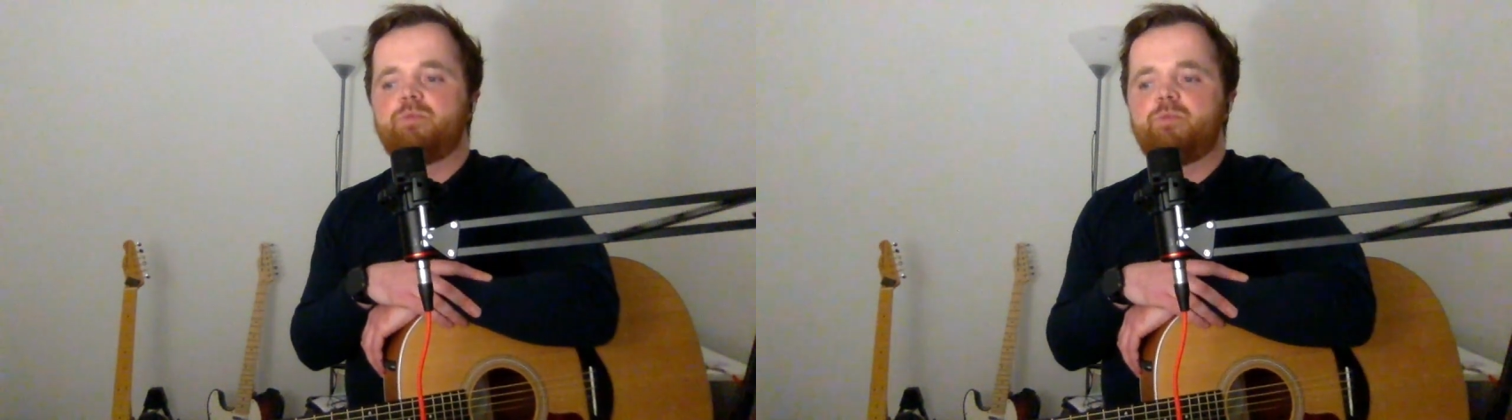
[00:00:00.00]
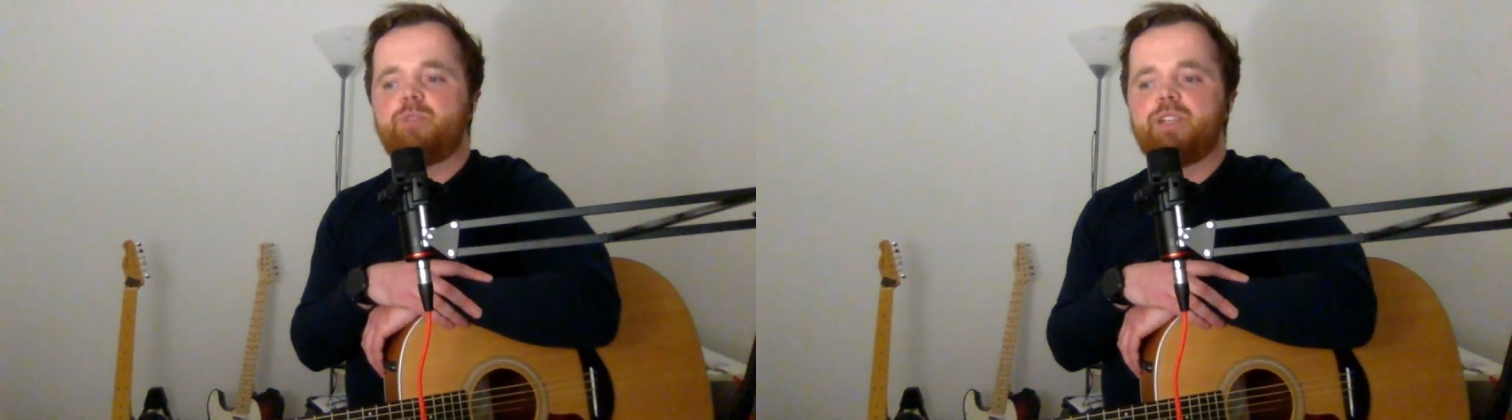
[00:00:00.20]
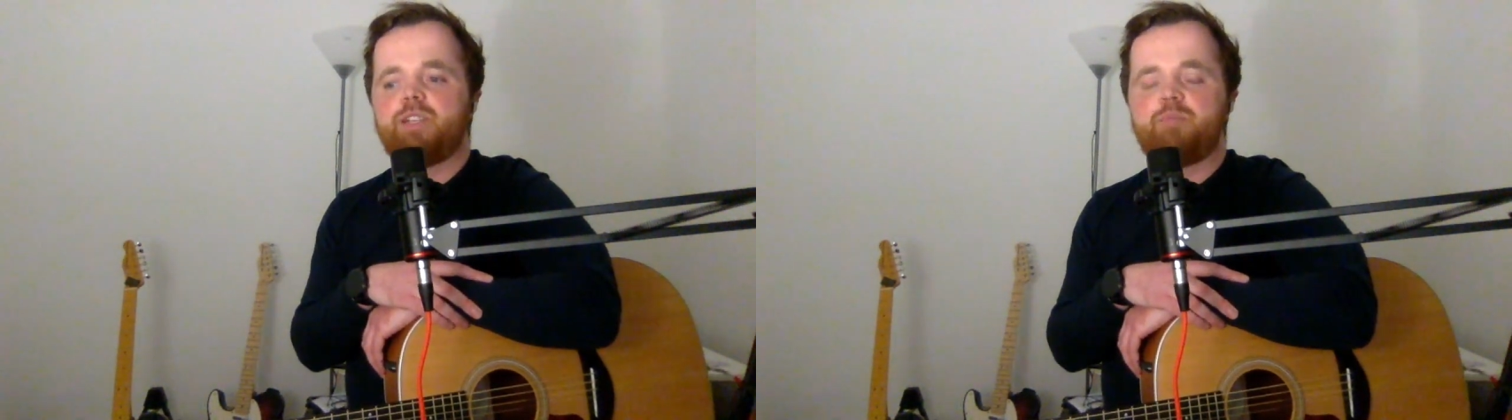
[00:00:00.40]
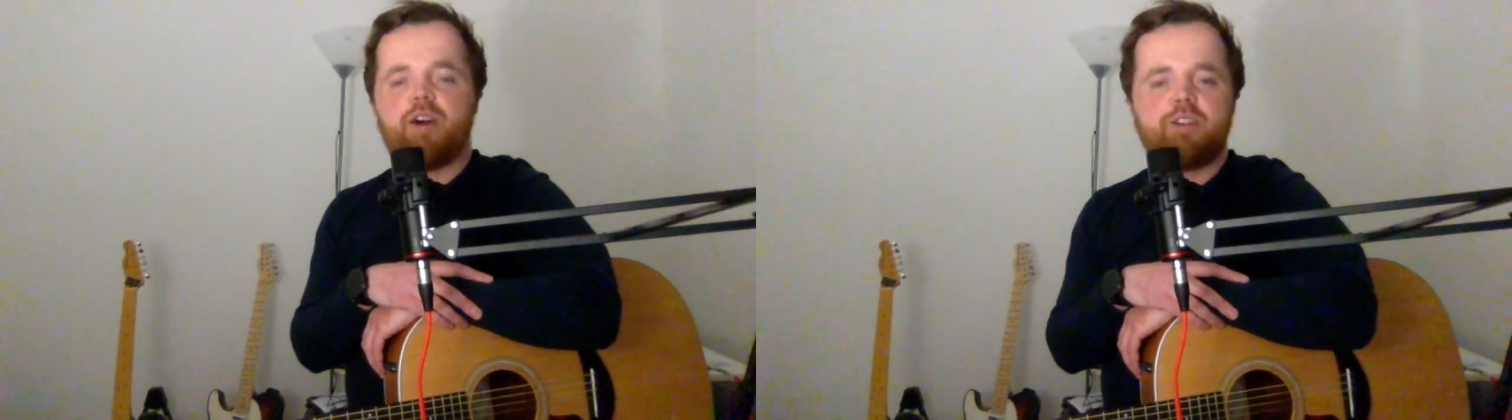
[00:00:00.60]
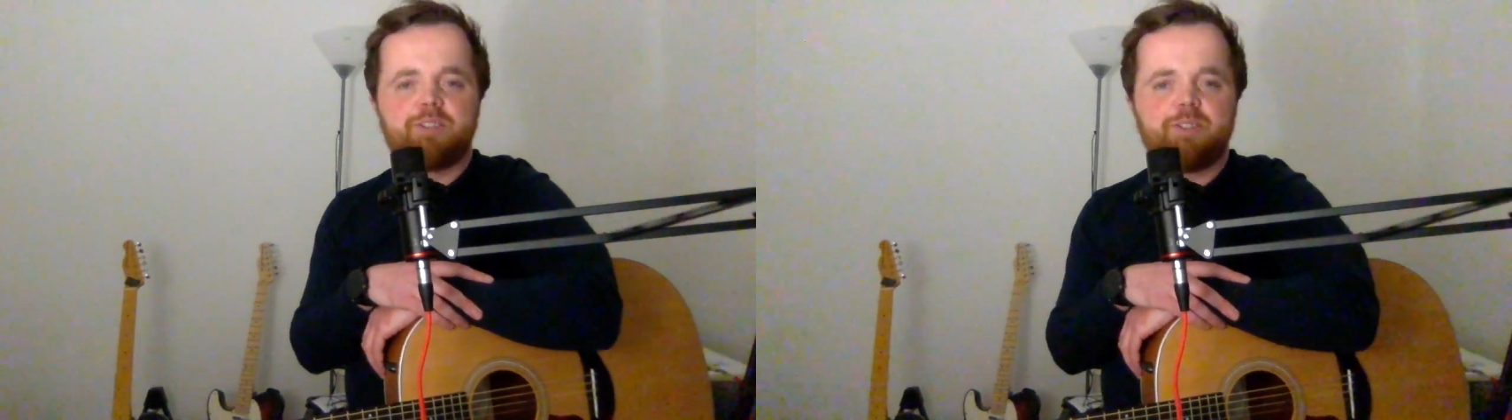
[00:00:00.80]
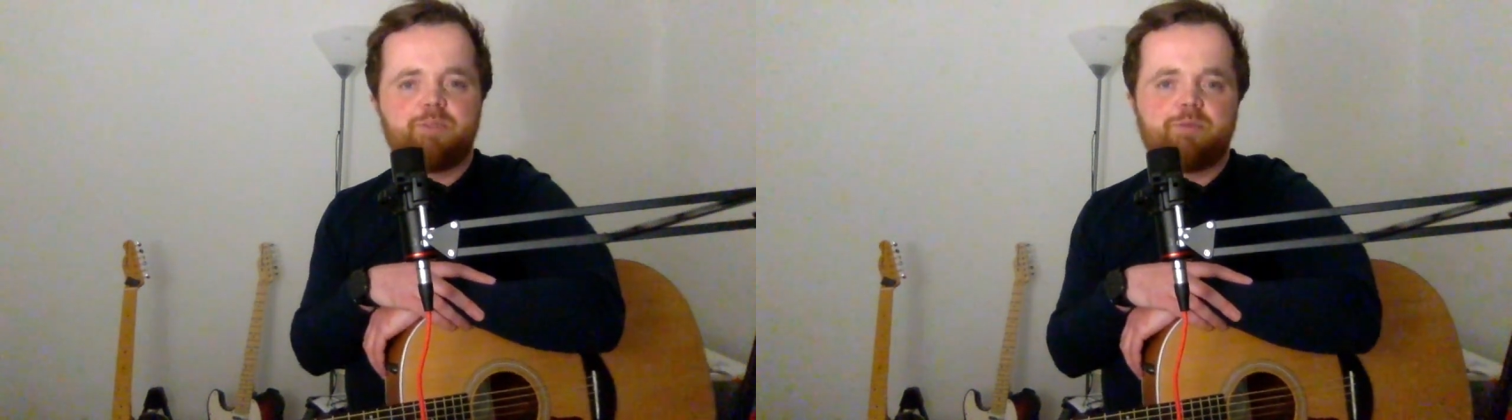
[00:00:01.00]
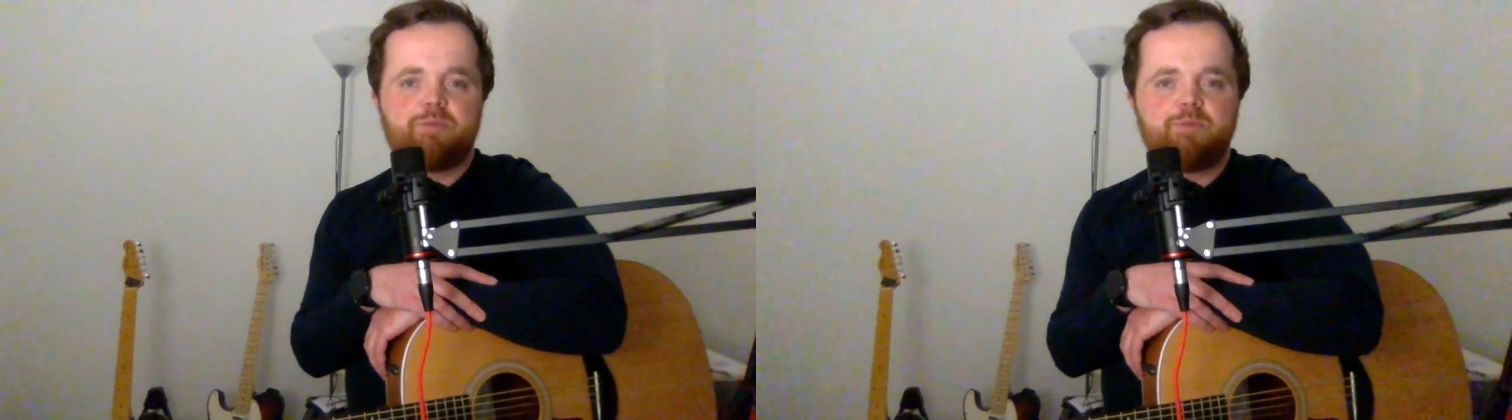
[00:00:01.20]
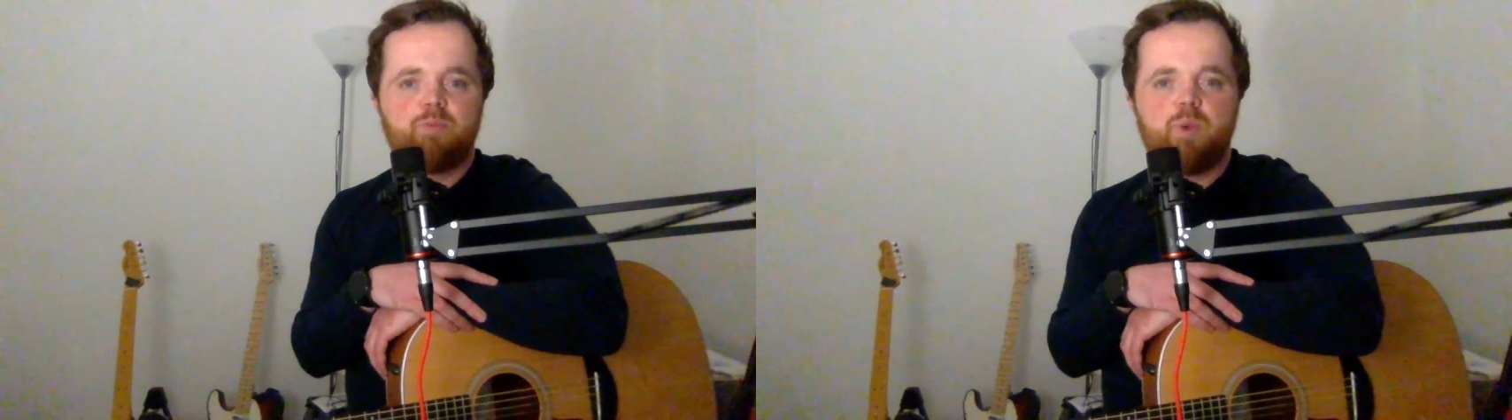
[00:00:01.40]
really positive
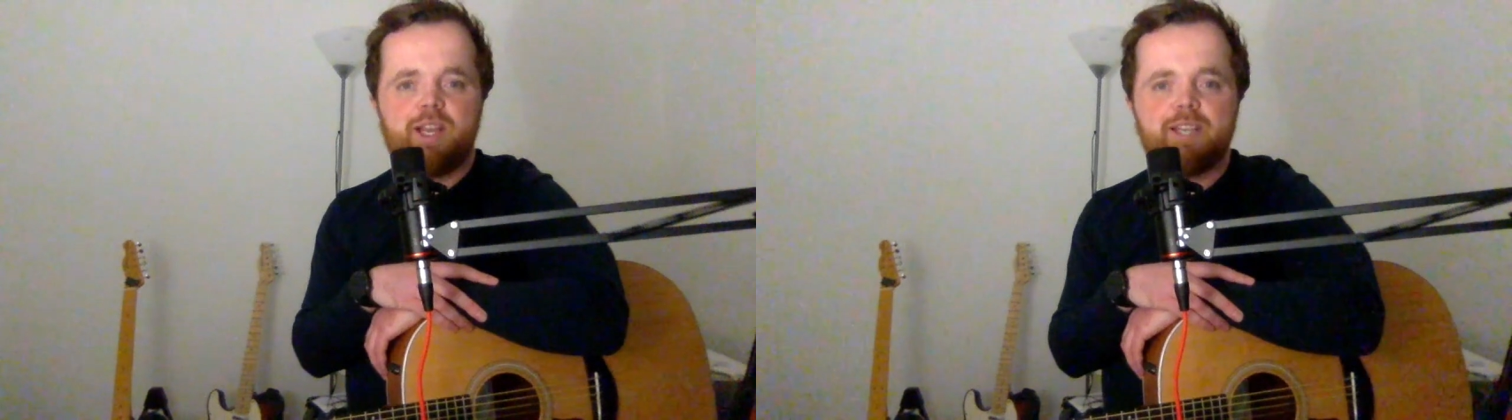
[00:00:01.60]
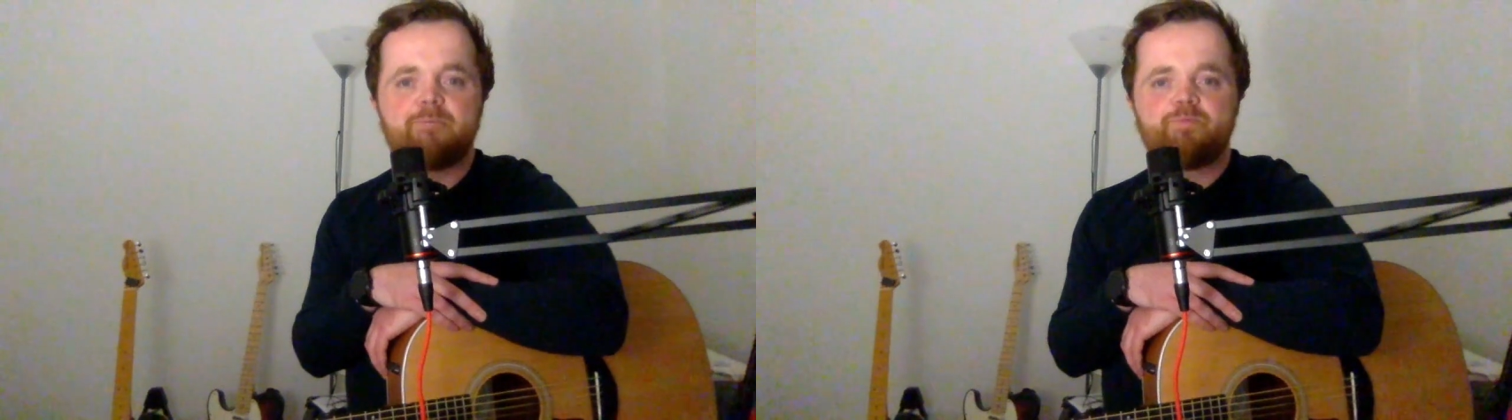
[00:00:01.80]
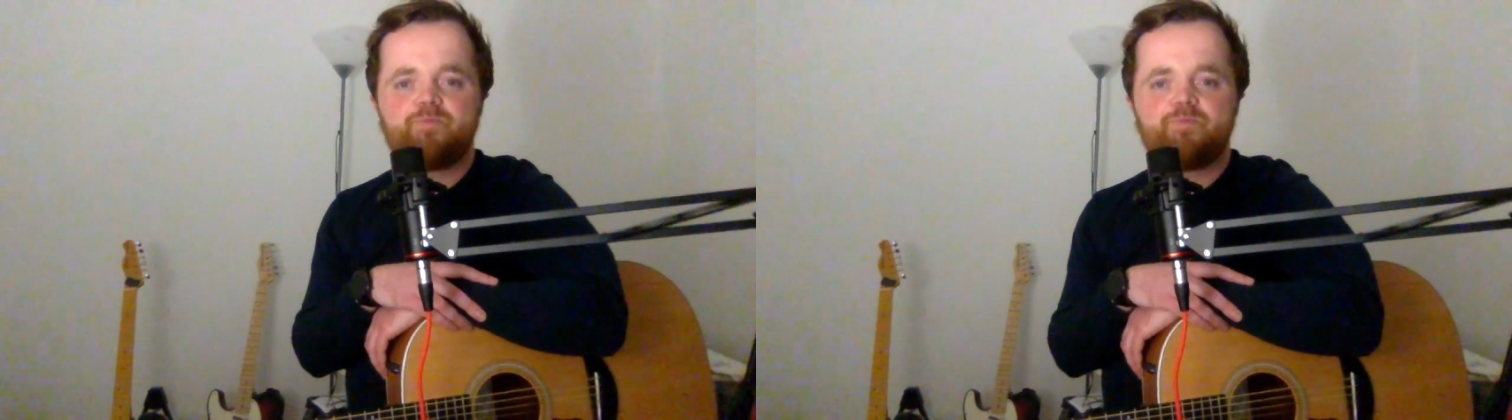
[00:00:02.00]
way.